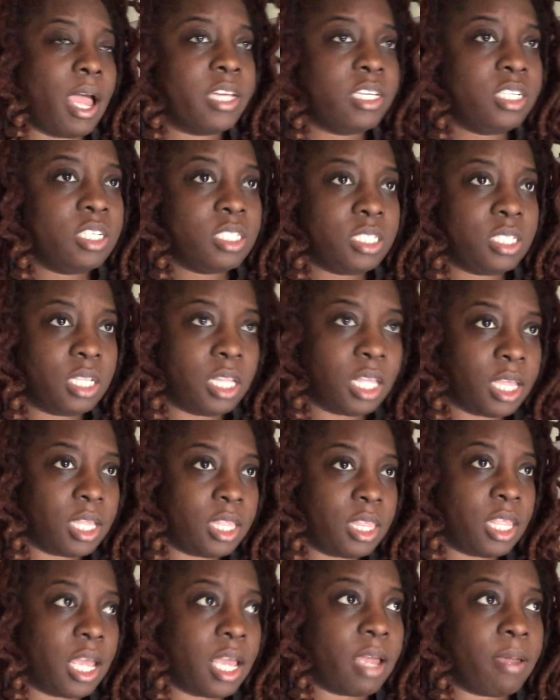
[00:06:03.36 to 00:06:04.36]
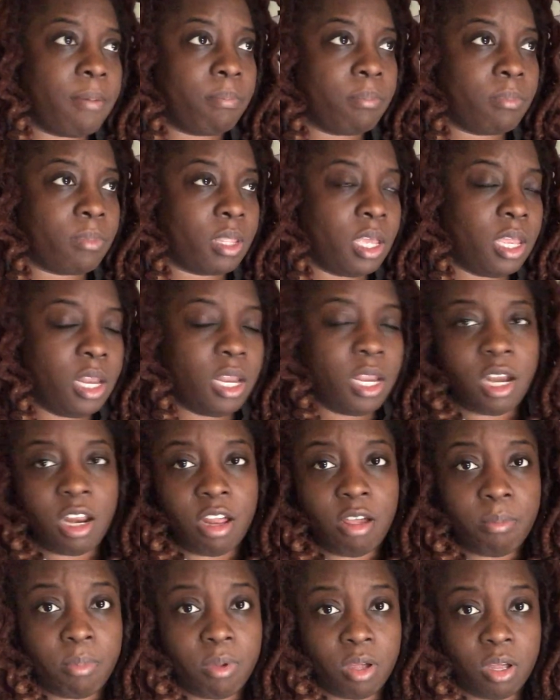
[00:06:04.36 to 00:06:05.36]
I just like that. And then
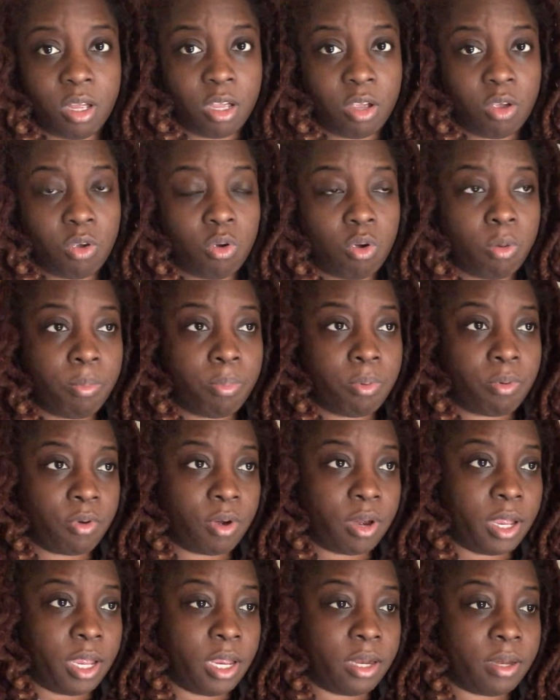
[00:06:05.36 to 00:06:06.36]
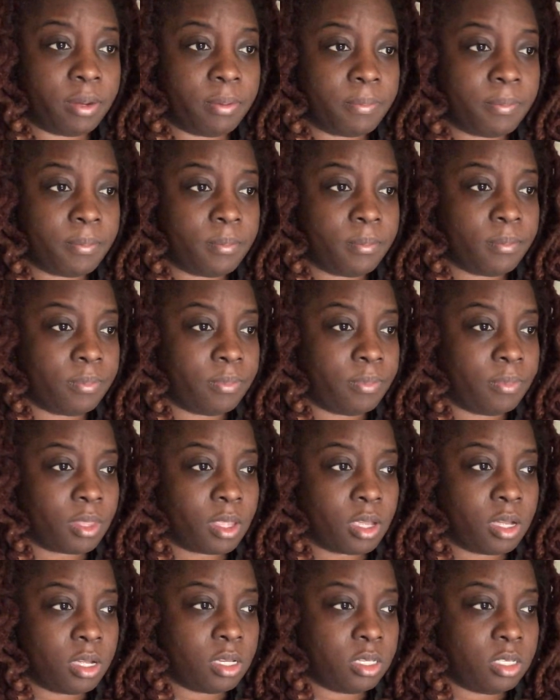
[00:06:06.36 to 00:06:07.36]
I'm going to incorporate
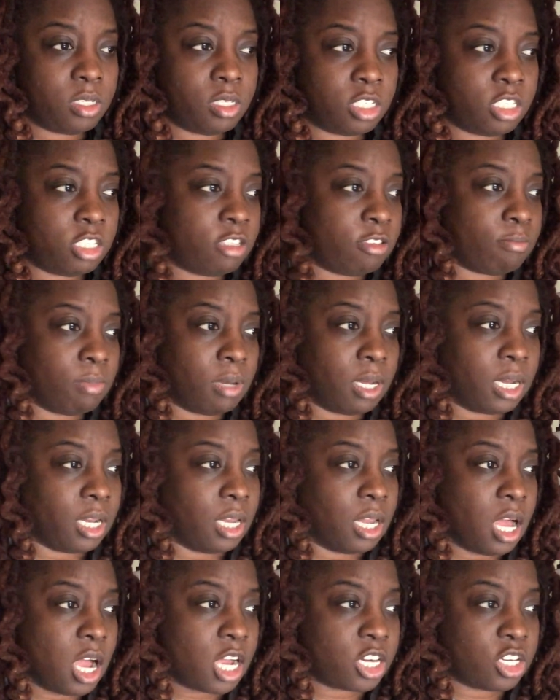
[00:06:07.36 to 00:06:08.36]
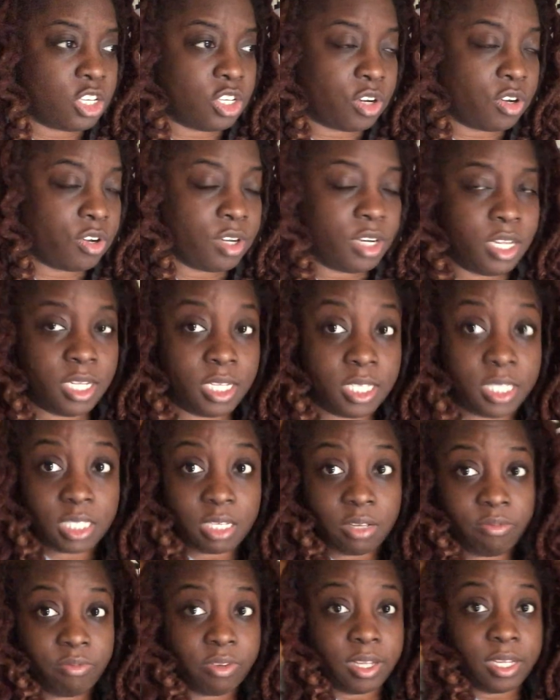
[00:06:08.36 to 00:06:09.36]
just my lock journey and
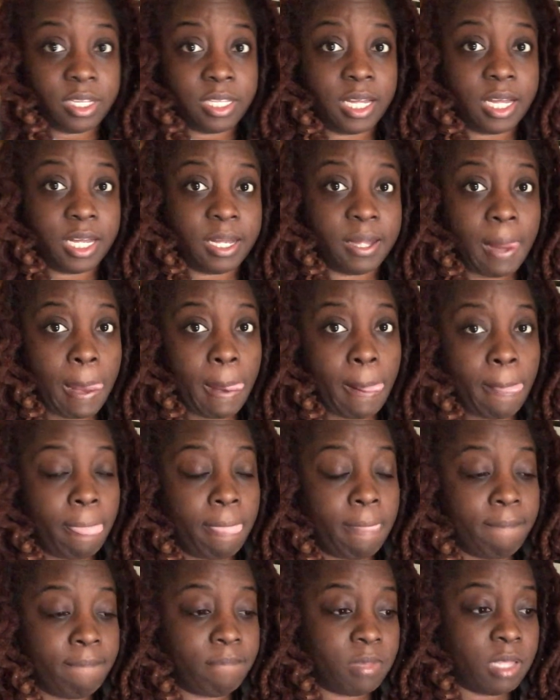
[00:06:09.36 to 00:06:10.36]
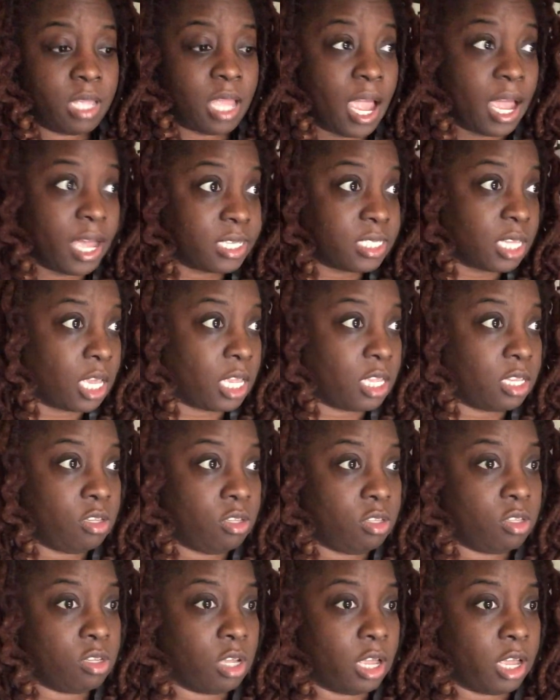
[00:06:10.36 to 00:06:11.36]
stuff like that as I
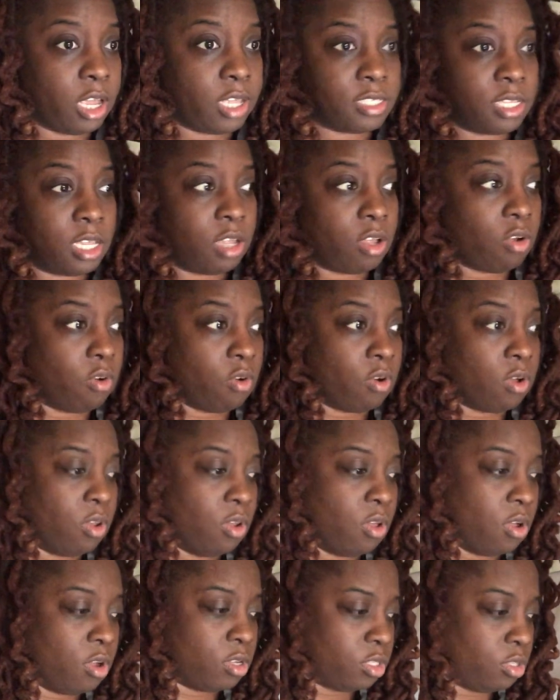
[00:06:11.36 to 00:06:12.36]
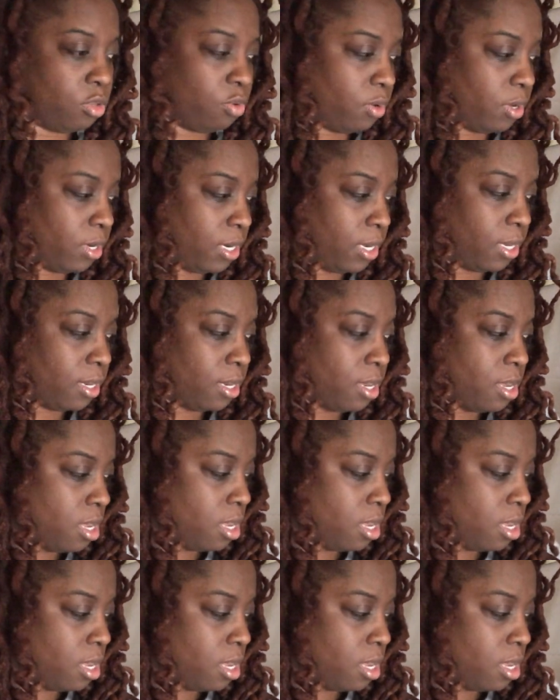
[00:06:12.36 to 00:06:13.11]
go along doing it.